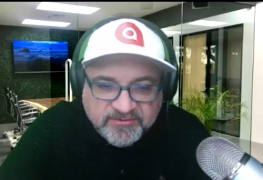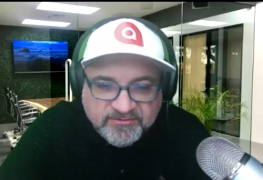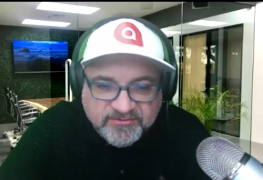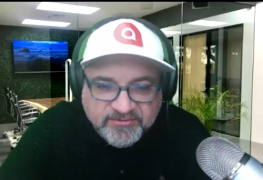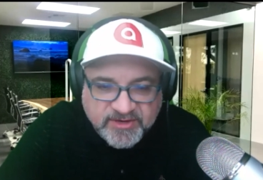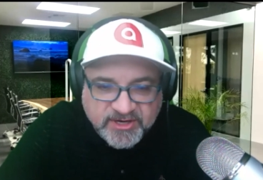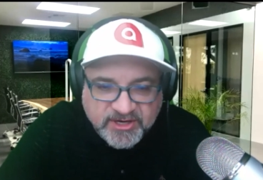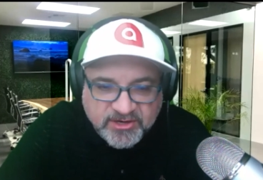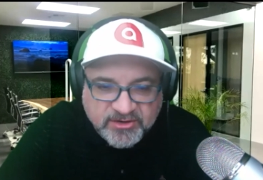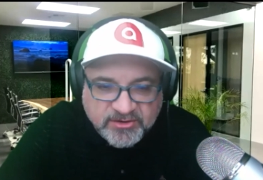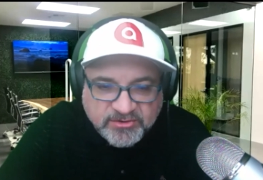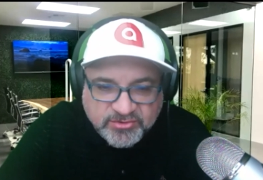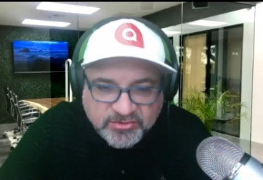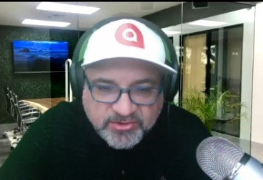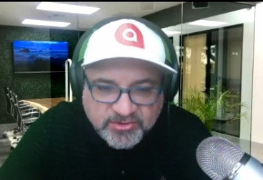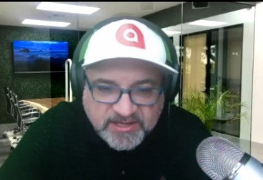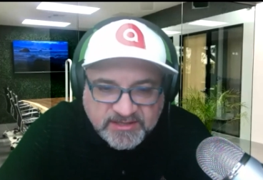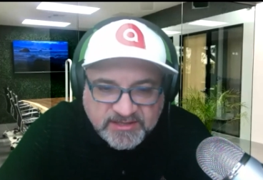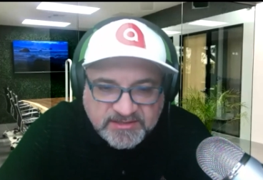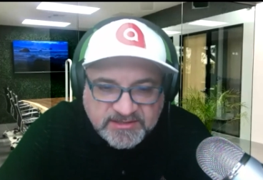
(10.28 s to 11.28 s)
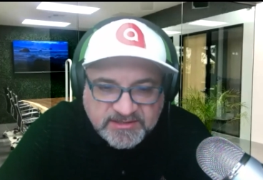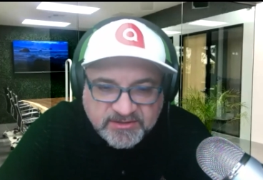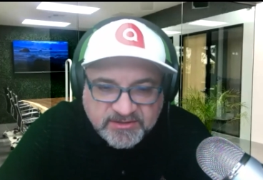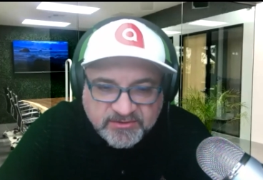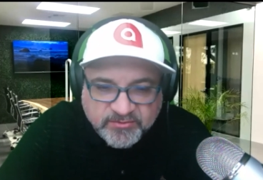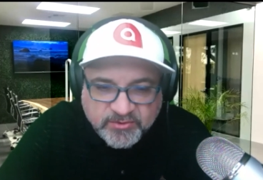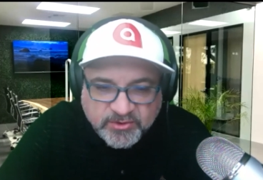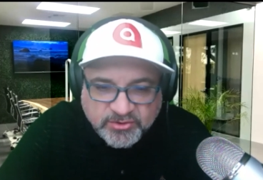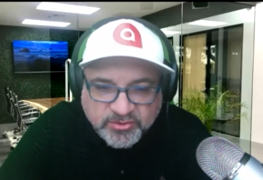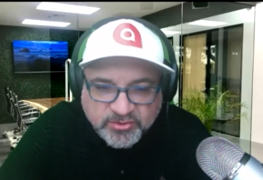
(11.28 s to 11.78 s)
video trends
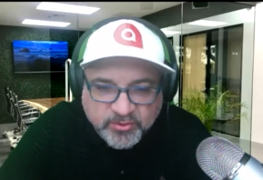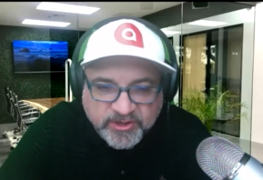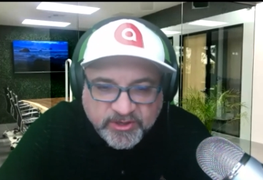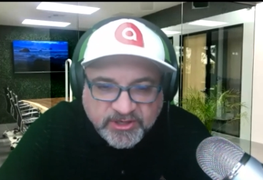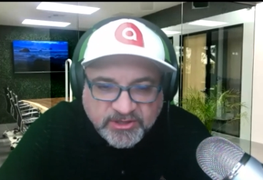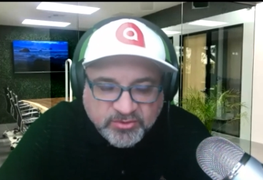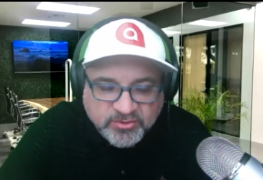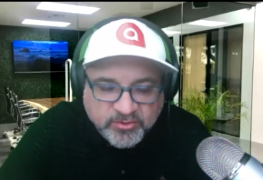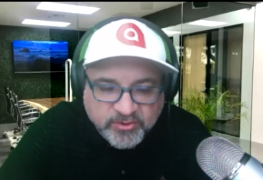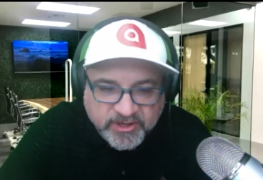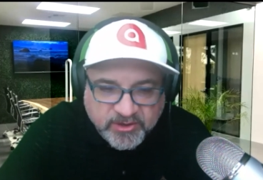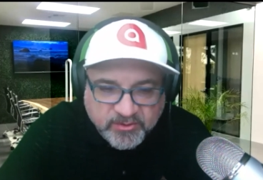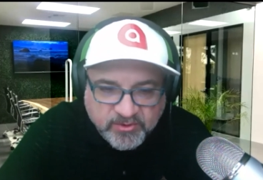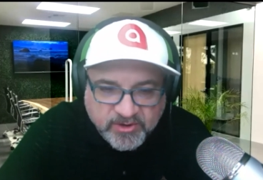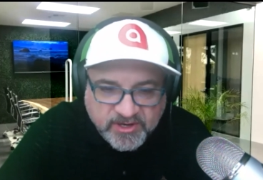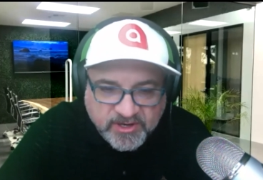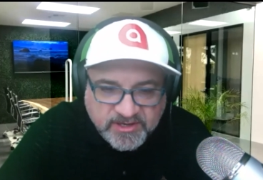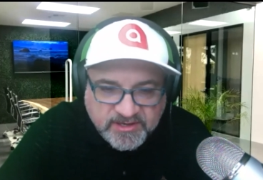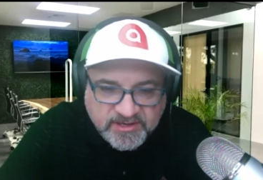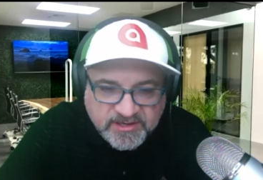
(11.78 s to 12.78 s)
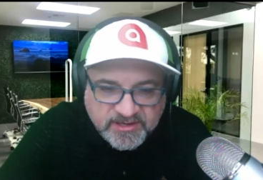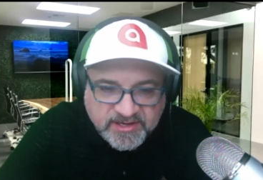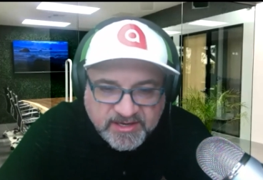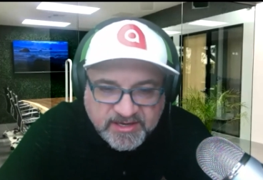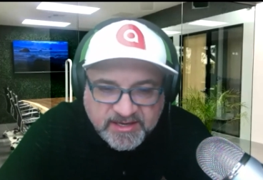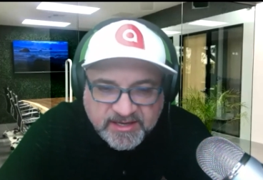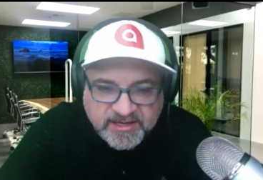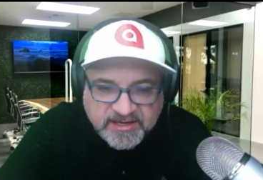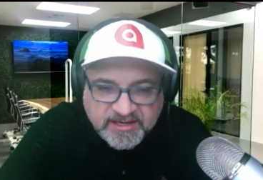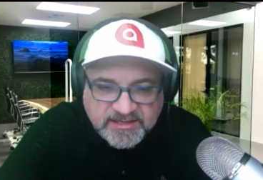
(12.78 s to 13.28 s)
for 2021.
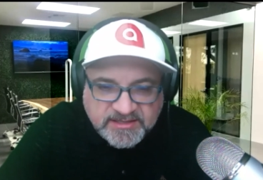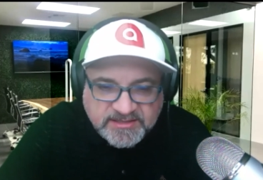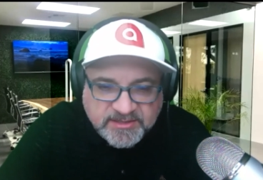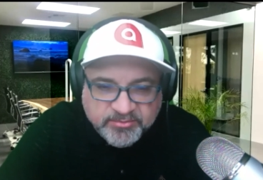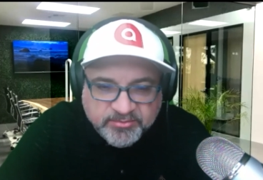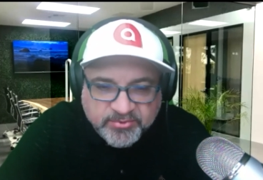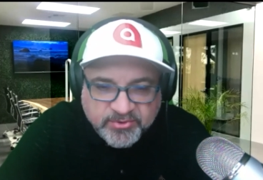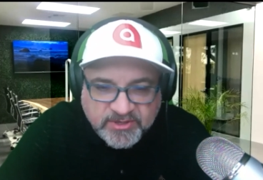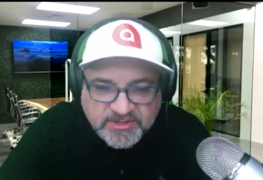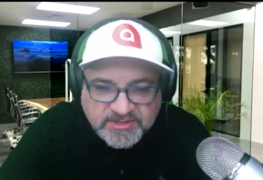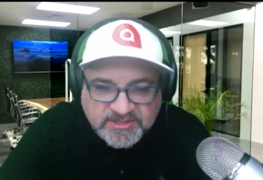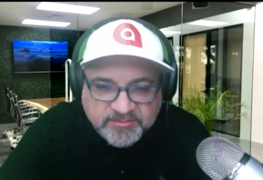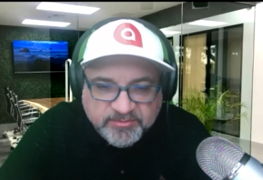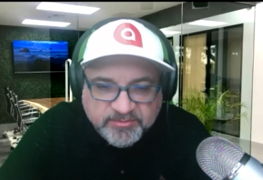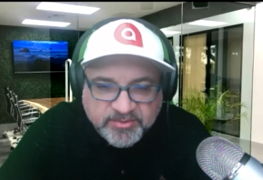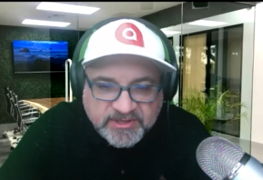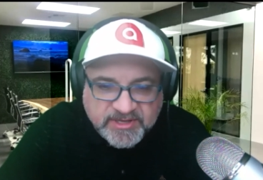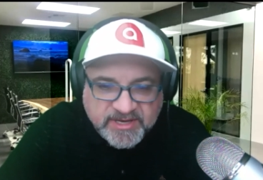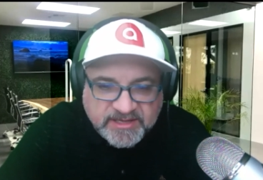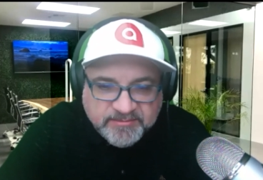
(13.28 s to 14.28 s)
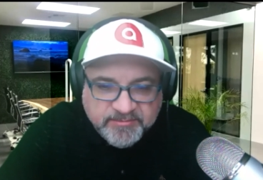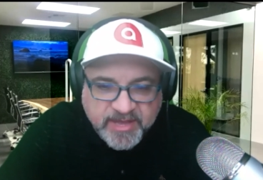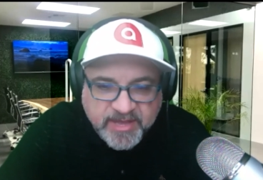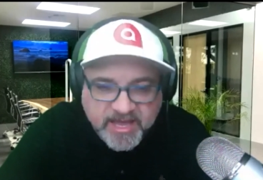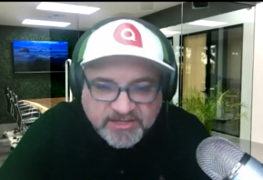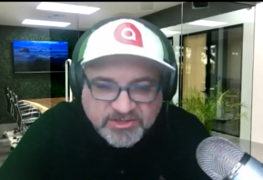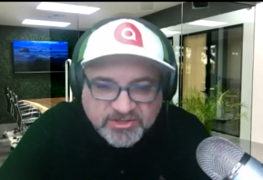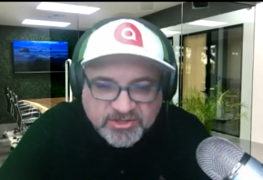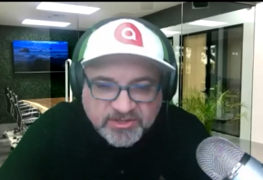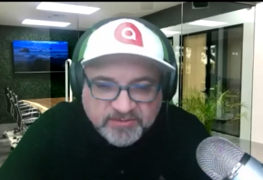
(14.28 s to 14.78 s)
He's the principal at
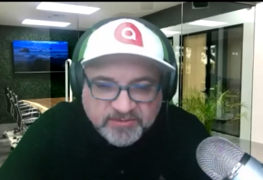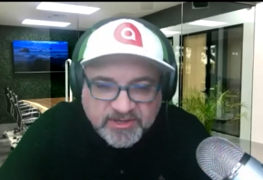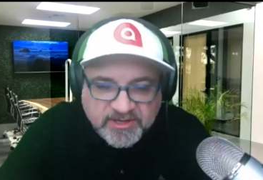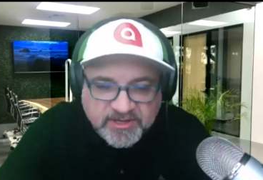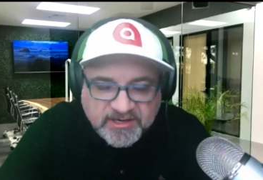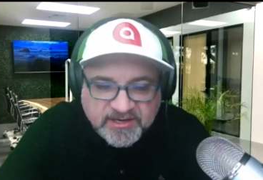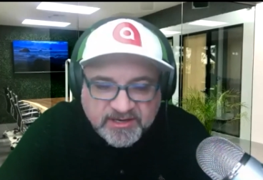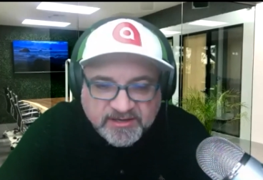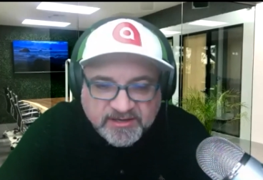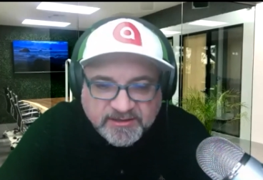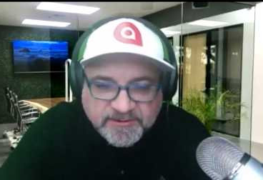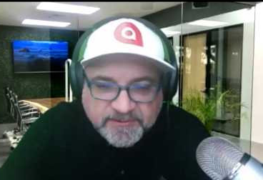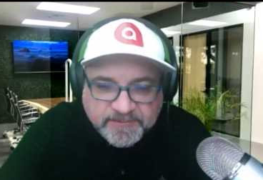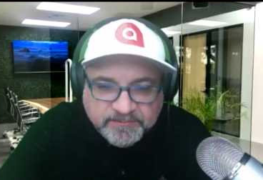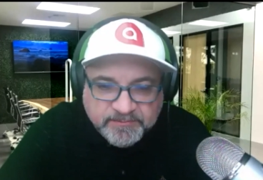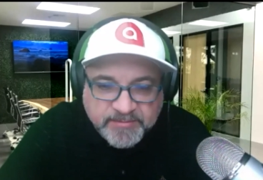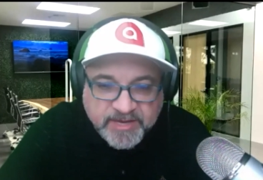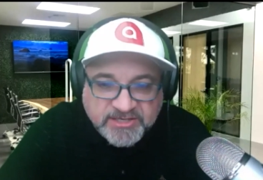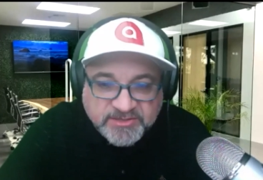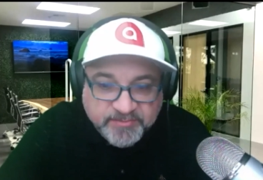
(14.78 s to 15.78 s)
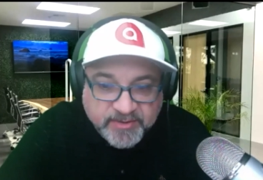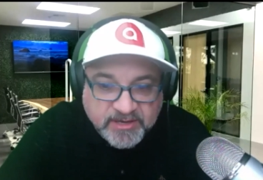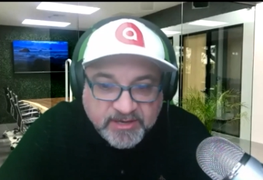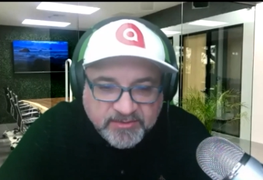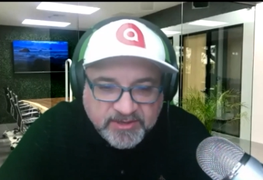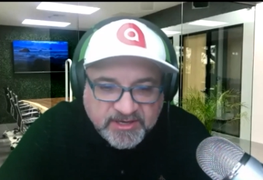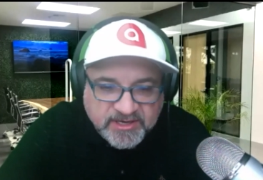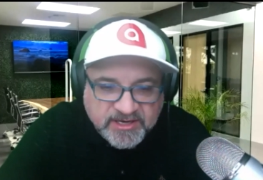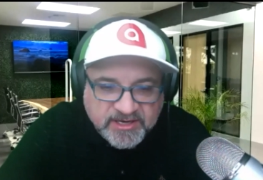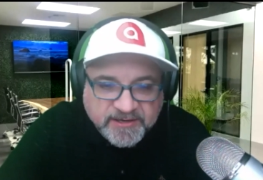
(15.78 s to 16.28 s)
Patch Media, Patch Bay
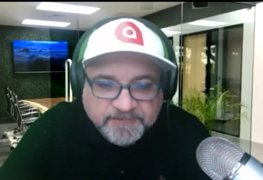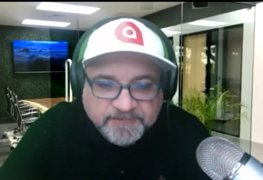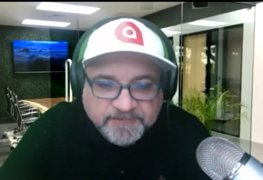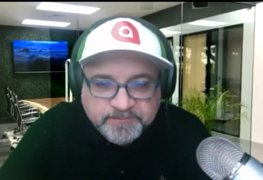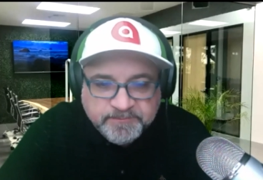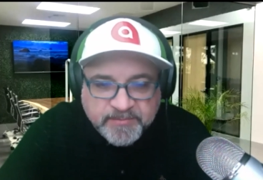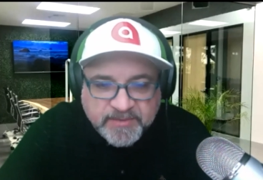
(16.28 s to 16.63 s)
Media.